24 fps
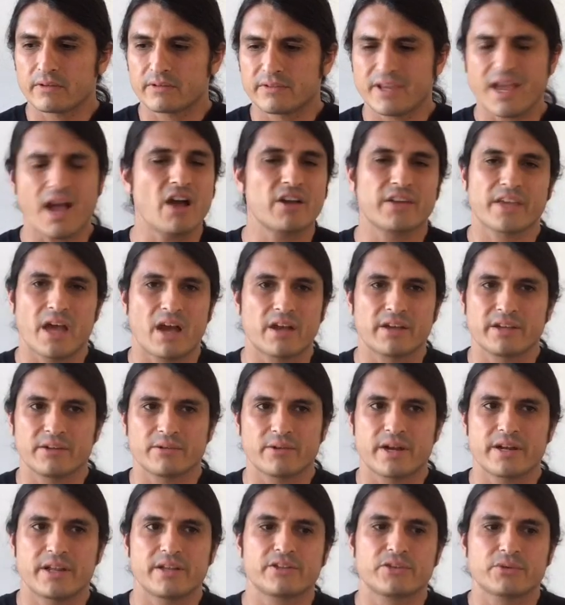yeah, I'll get
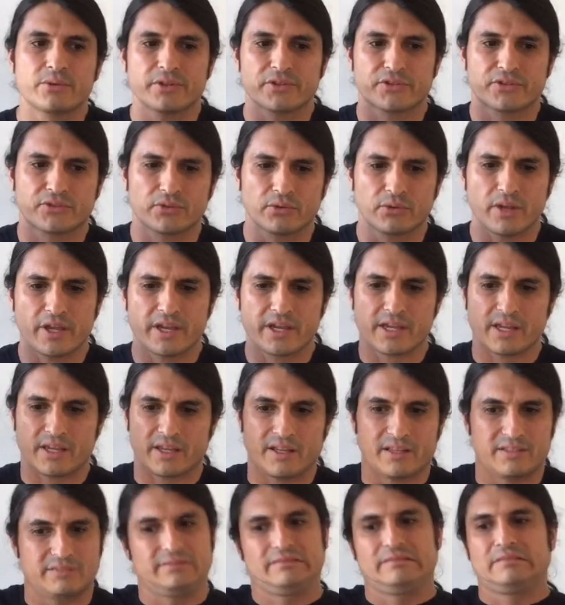right into it. So, like,
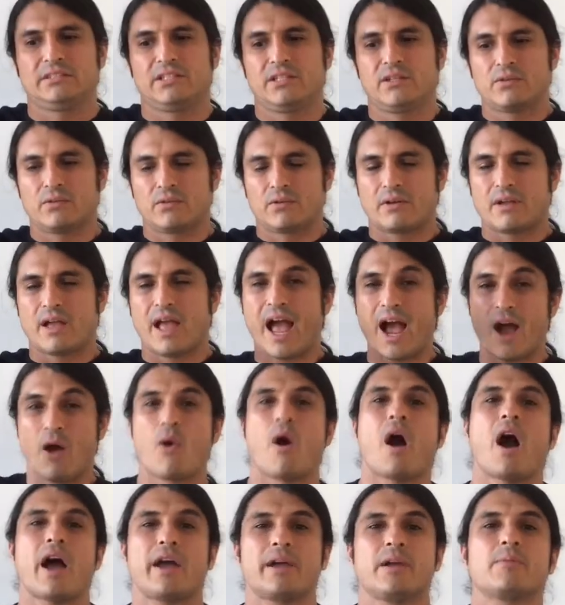how
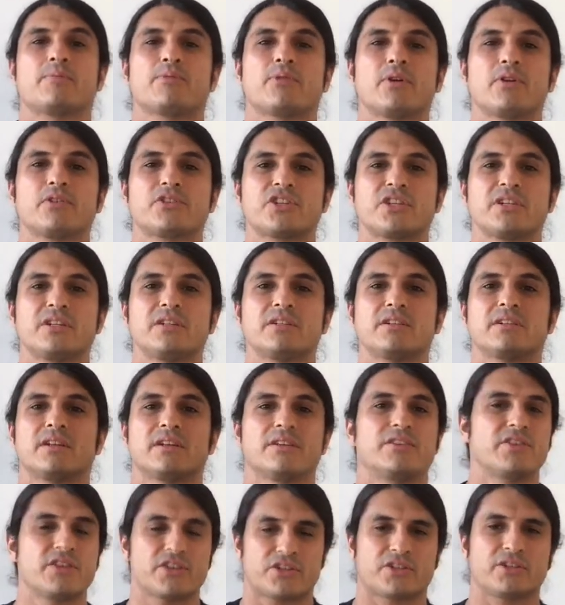I approach it
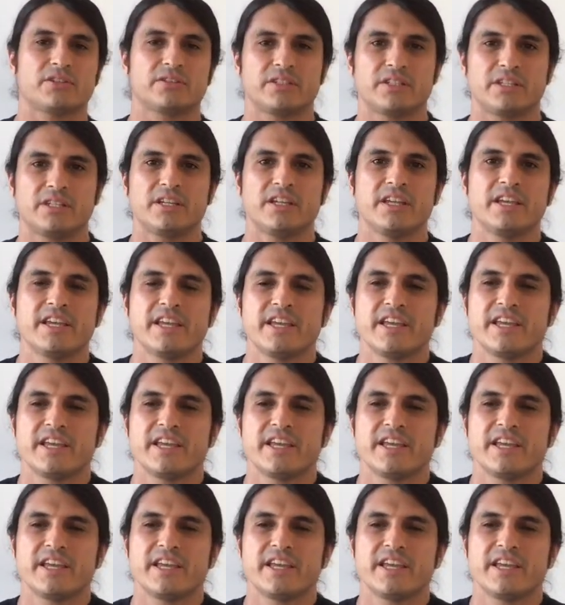initially